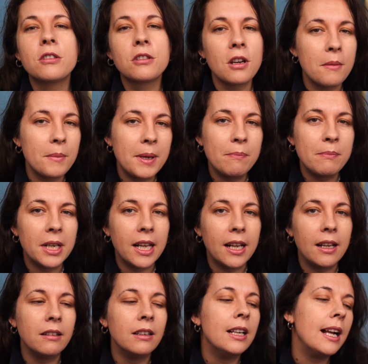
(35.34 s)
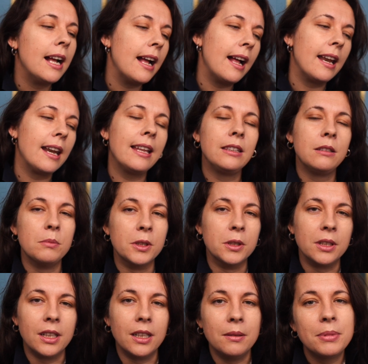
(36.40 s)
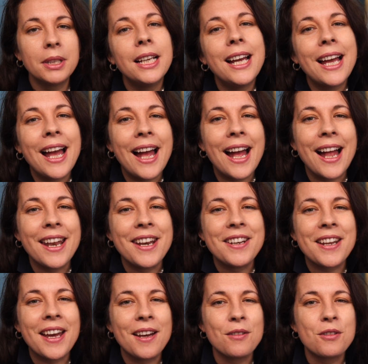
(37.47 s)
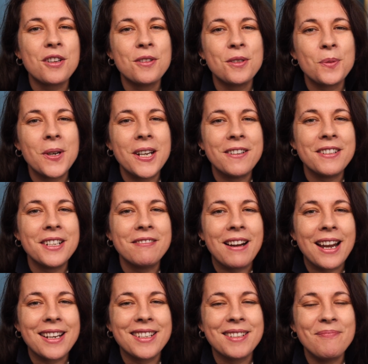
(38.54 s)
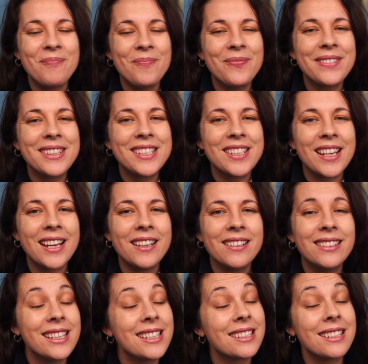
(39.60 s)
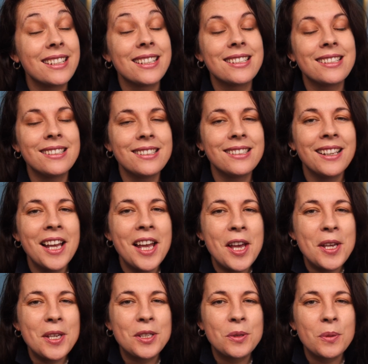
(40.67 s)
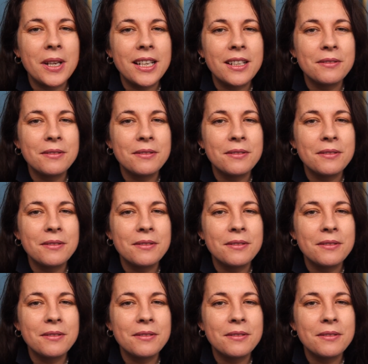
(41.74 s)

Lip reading: comment below. I'll add them all up and I'll choose a winner at random. So there's a nice little sweetener